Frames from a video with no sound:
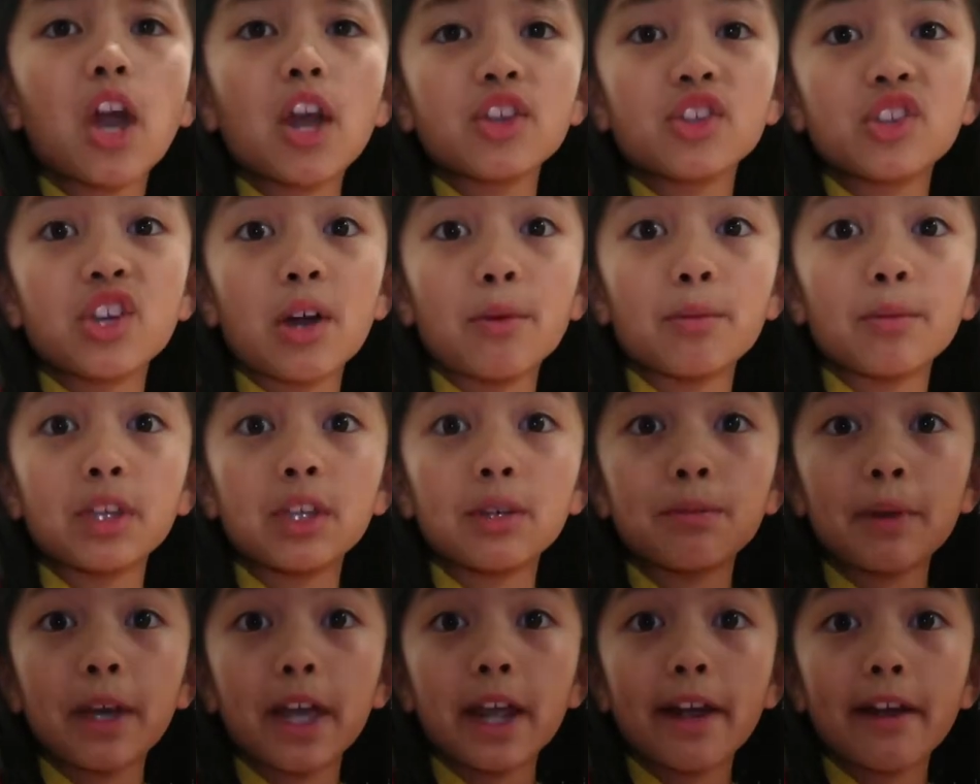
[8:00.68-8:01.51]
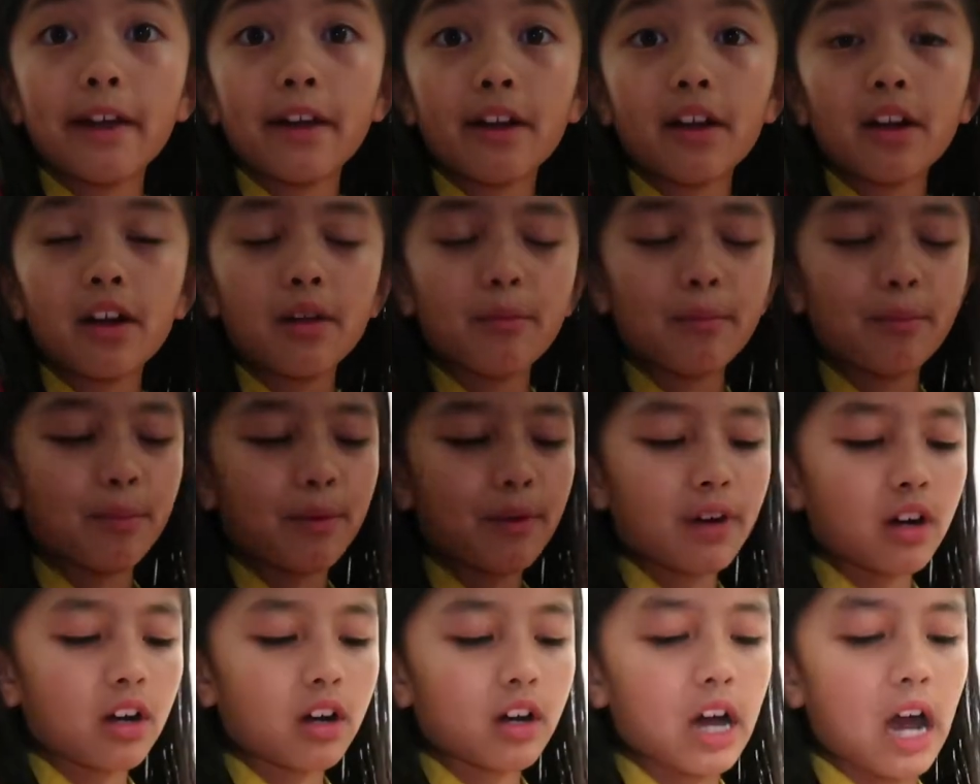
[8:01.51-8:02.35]
yummy bear, but
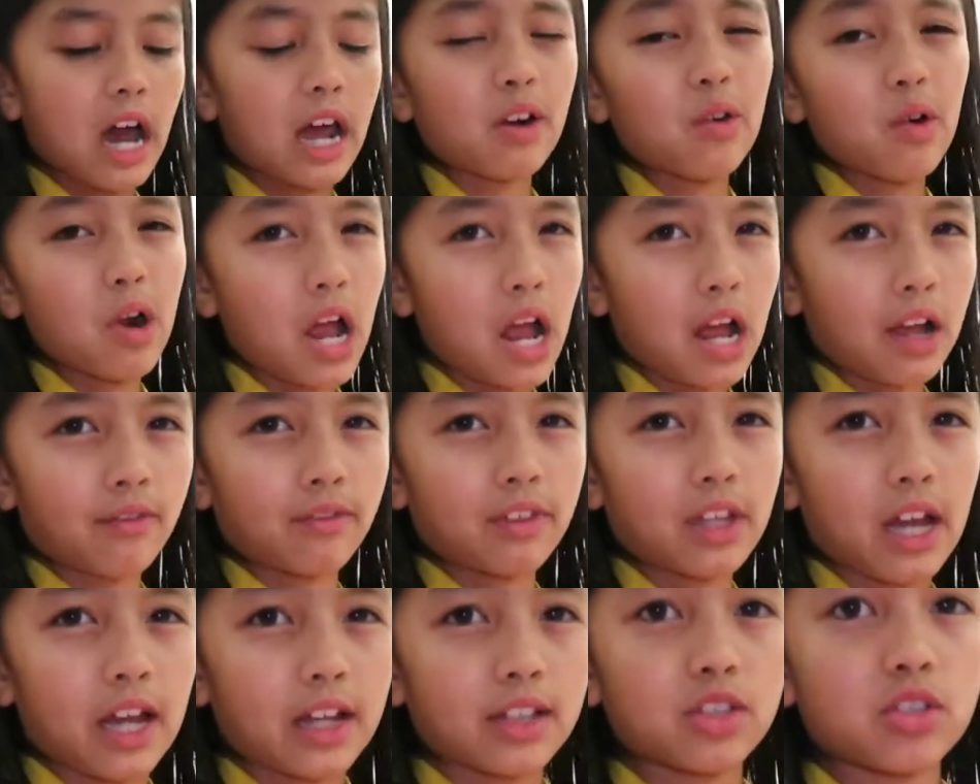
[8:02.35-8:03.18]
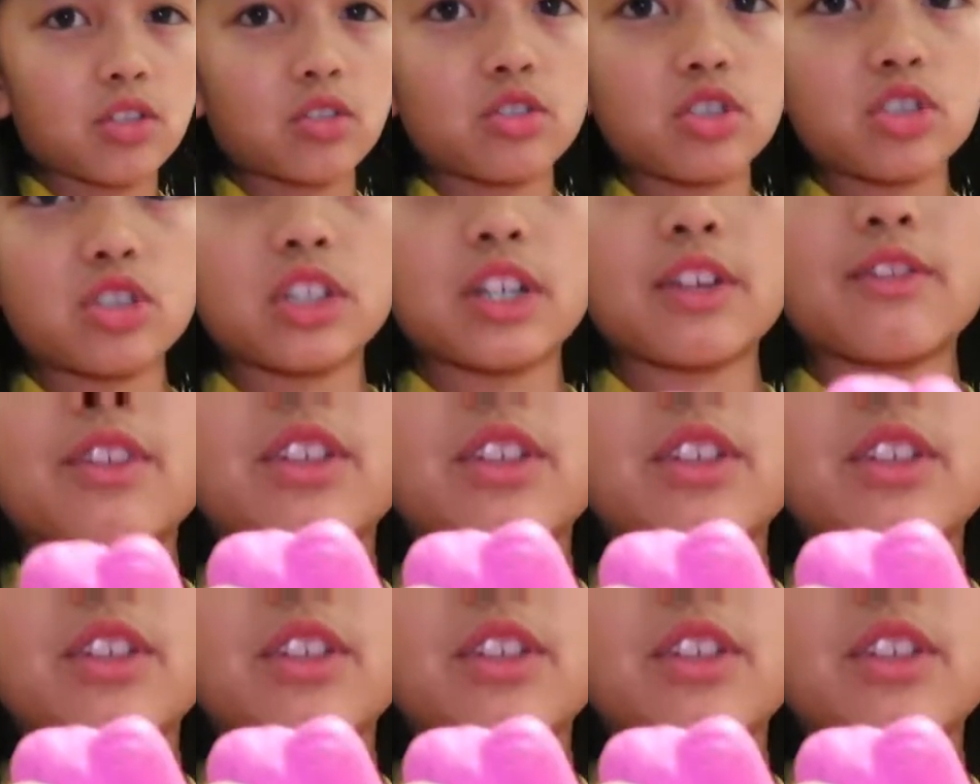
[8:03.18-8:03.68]
I don't have that. So I'll just give